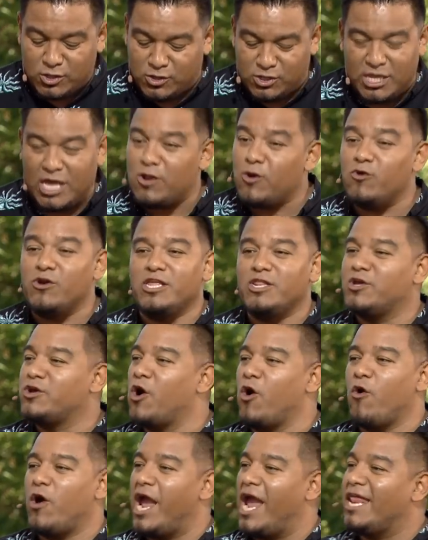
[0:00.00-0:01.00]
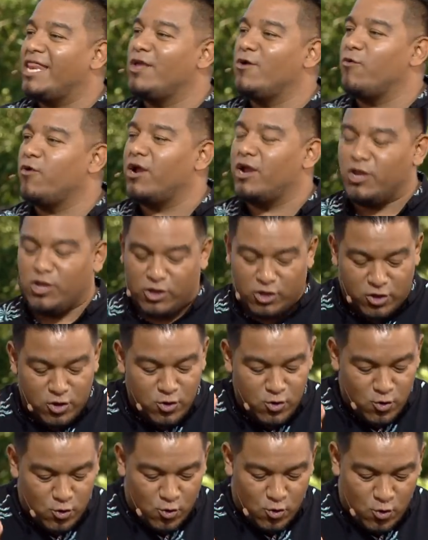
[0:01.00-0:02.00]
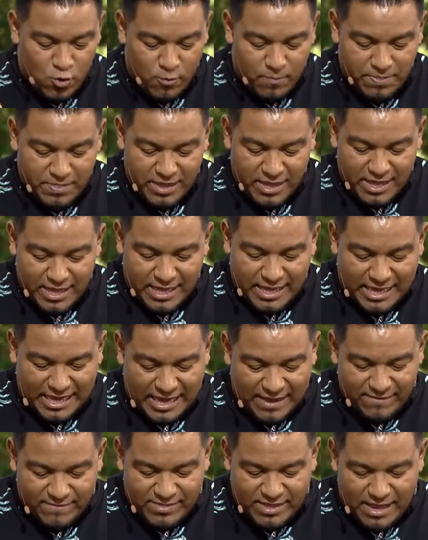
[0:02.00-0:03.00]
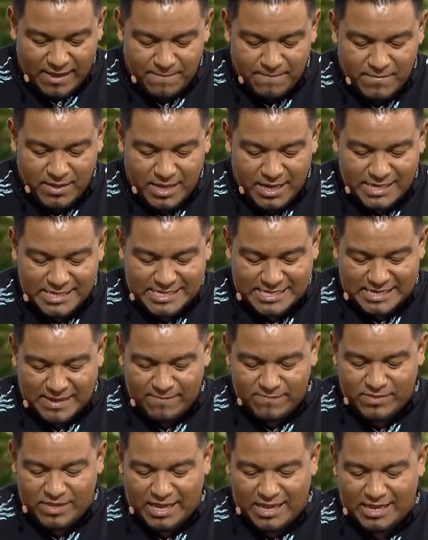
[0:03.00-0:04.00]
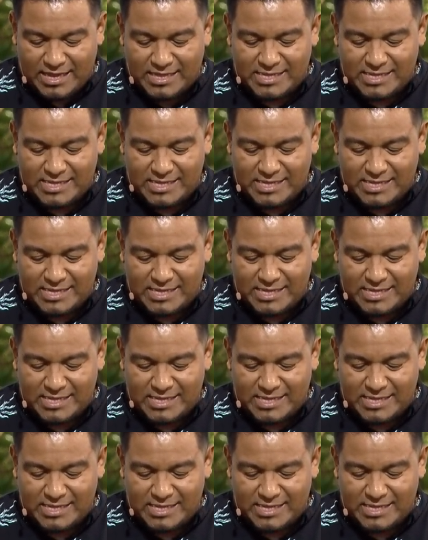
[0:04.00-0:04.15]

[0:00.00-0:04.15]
they don't need to go anywhere. You give them something